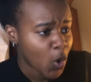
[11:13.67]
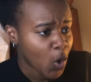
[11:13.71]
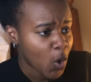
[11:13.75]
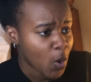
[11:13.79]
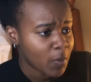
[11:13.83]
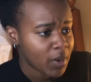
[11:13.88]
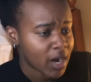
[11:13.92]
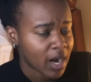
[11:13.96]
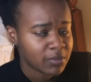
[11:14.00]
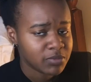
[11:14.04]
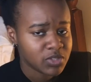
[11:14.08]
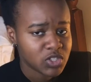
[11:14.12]

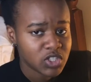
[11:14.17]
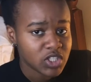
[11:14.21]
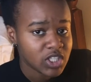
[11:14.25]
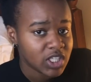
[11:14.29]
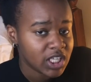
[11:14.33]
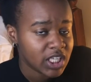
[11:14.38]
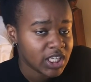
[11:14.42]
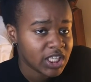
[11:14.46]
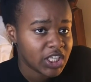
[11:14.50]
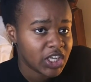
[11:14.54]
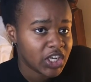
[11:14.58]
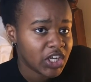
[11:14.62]
and I'm
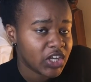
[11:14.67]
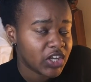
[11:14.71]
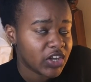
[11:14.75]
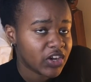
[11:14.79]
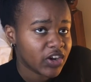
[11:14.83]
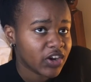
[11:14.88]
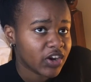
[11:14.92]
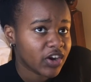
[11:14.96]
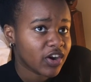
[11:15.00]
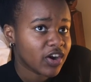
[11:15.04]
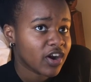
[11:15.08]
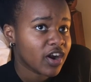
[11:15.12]
chilling
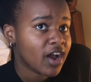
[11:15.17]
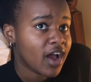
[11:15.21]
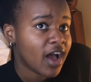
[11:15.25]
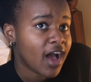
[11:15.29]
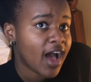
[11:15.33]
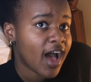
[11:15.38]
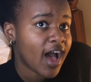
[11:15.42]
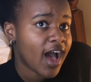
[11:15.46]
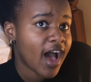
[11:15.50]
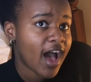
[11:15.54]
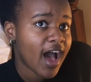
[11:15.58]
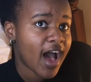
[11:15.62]
here,
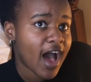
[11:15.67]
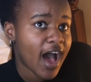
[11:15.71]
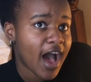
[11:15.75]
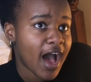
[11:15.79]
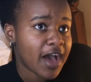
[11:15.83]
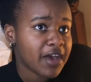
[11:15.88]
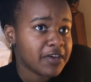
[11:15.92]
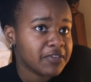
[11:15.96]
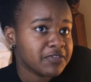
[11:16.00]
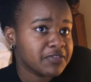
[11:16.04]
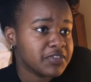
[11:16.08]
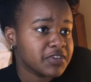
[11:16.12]

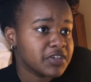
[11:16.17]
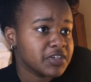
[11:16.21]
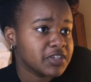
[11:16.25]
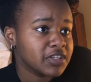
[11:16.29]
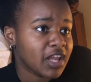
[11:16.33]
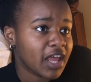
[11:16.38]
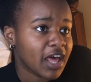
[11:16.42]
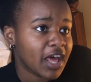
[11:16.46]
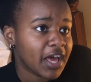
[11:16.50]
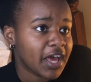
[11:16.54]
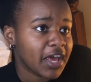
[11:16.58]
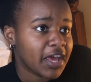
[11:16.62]
I feel
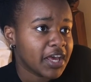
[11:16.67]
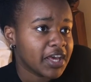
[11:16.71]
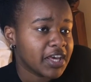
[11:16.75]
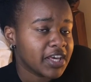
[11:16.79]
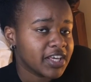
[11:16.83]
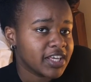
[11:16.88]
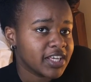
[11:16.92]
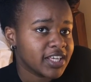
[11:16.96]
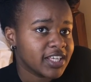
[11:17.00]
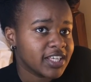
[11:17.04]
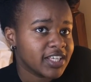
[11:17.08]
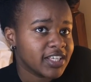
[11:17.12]

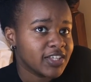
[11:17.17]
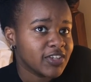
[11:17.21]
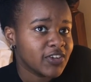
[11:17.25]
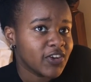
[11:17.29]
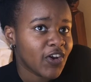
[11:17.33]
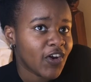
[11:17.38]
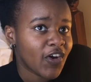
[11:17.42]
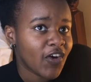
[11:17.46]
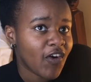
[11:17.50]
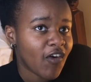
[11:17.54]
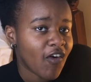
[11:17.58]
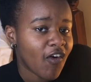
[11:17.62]
like, you
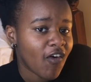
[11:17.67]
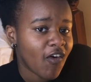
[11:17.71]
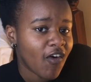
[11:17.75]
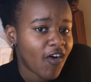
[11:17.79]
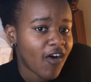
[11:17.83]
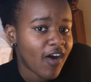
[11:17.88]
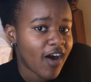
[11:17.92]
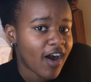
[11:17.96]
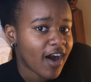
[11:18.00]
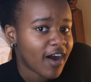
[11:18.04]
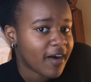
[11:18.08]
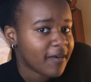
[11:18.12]
know,
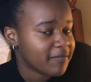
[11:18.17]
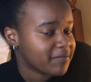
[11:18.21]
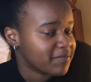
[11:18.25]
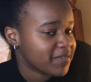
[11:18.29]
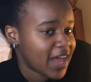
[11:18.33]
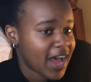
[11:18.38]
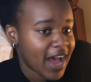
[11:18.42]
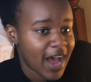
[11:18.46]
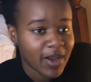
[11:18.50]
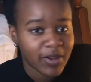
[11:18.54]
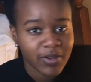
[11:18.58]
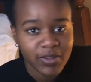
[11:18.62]

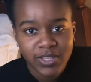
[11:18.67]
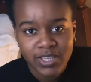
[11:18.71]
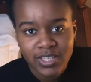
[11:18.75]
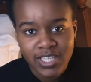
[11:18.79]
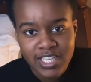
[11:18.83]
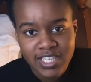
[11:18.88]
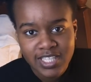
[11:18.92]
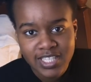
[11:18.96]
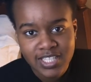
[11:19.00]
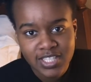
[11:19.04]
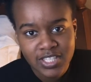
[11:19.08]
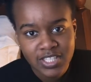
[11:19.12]

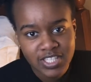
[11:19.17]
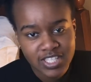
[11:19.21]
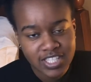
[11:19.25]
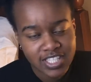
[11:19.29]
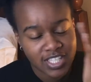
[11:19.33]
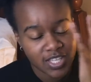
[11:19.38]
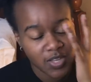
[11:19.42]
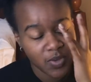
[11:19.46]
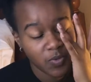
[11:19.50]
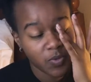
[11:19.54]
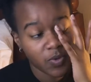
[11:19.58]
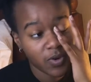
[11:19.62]
let's
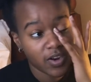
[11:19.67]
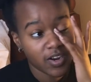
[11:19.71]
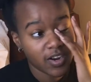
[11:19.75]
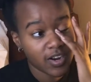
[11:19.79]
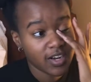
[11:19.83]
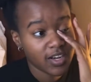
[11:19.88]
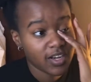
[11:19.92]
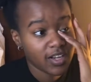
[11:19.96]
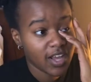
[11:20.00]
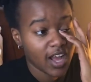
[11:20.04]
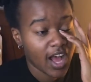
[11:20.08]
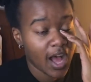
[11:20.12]
see
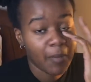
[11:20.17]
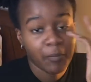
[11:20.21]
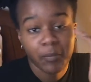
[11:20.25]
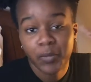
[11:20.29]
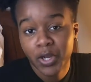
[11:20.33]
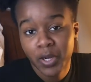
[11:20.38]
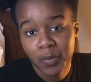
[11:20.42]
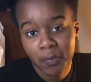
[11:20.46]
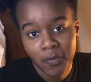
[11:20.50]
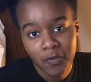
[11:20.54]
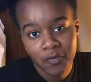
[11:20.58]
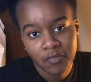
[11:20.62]
where I'm
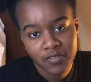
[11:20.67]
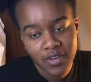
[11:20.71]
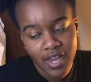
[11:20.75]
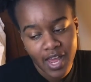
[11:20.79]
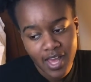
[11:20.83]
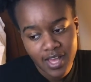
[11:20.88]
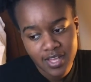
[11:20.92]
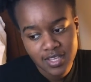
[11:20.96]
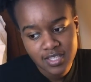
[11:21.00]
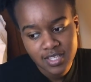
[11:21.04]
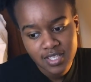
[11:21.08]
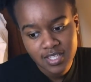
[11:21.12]
gonna move
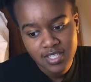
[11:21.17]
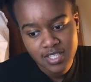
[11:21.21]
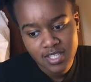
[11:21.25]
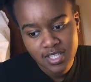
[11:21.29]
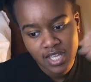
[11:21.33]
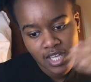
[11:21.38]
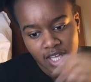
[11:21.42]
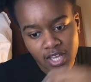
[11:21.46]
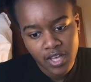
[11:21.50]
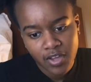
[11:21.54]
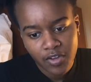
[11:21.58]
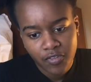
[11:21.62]
next.
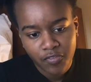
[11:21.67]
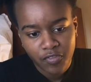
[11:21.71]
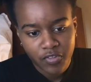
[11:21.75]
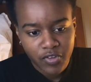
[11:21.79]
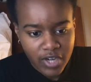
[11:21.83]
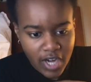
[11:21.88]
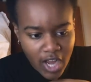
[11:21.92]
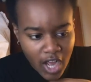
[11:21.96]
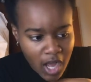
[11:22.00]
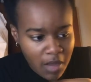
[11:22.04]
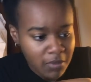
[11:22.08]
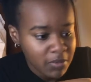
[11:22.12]
For
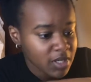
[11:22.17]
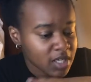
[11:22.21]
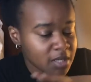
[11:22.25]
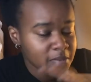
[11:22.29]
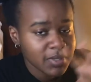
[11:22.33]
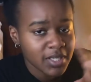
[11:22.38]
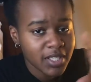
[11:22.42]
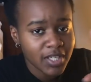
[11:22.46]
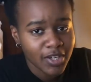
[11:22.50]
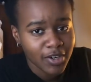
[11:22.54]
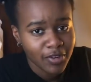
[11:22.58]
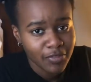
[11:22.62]
now, I'm gonna
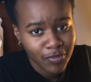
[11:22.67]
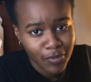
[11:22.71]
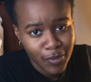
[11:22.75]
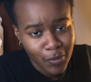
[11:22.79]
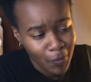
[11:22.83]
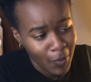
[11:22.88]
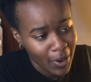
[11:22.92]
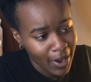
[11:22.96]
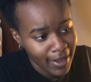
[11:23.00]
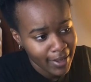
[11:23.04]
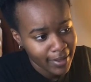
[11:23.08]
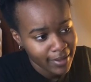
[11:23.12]
be here for a
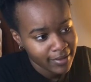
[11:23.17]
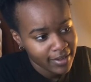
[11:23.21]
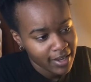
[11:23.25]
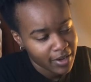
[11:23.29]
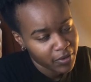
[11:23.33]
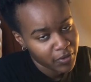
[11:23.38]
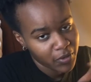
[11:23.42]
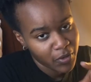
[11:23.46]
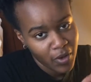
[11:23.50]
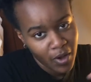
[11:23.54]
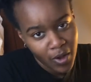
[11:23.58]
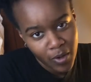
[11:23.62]
while. I
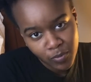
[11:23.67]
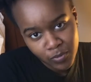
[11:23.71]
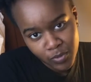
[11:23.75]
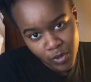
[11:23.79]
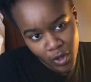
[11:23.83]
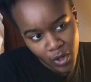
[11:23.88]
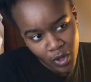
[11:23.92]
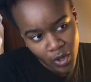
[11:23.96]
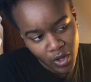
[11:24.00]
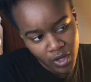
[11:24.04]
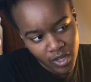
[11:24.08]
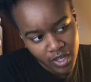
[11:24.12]
don't know how
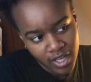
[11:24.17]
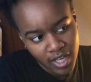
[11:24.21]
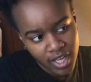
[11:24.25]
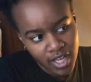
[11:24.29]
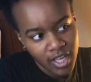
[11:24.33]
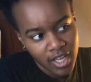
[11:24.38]
long.